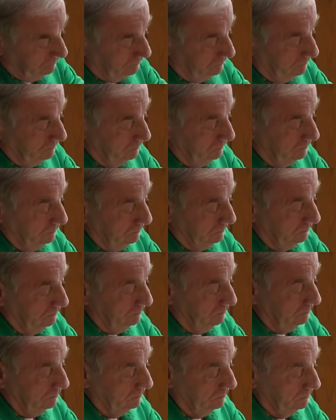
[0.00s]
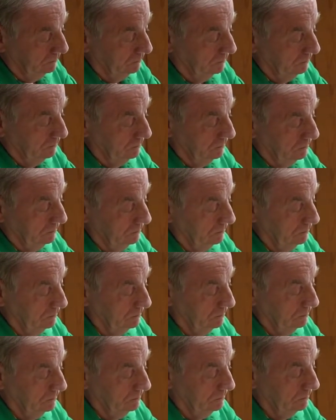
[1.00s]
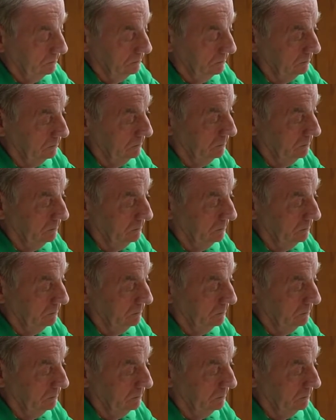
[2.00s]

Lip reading: from over here. I can use this one.